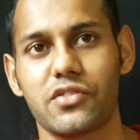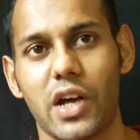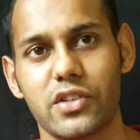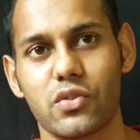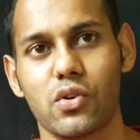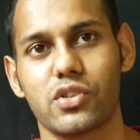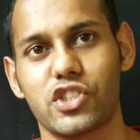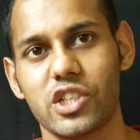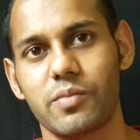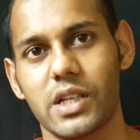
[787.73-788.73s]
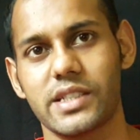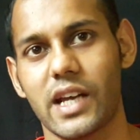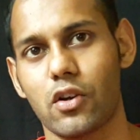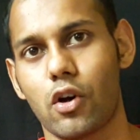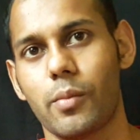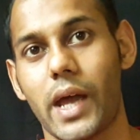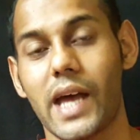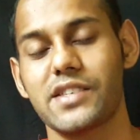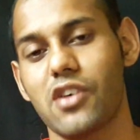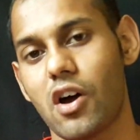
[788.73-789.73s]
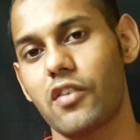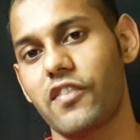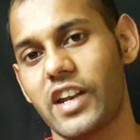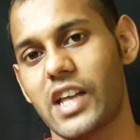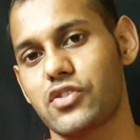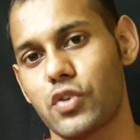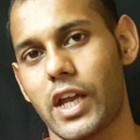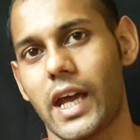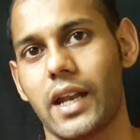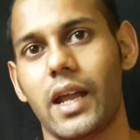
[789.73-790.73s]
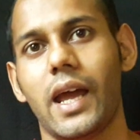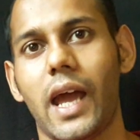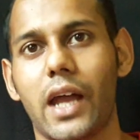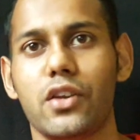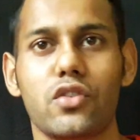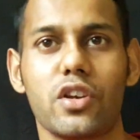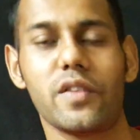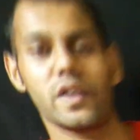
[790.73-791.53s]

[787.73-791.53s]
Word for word: Try to cook cheat meals at home as often as you can, and you don't